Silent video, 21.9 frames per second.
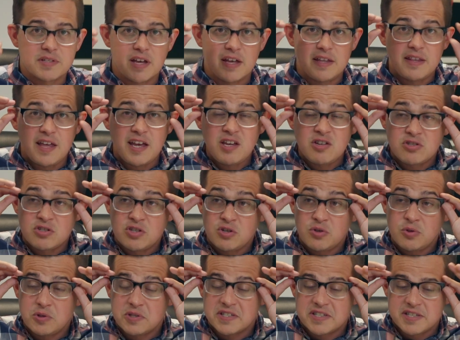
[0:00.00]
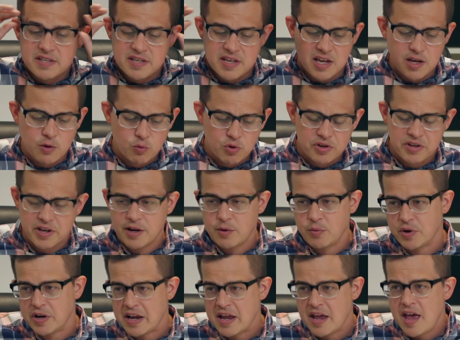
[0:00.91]
And they used to do this thing where they
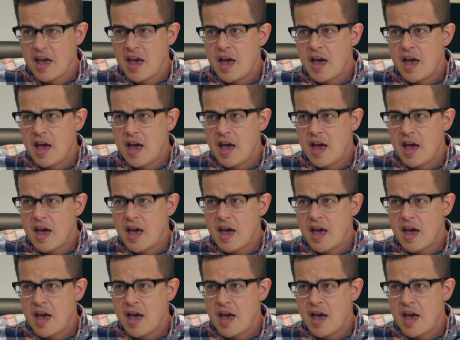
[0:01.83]
would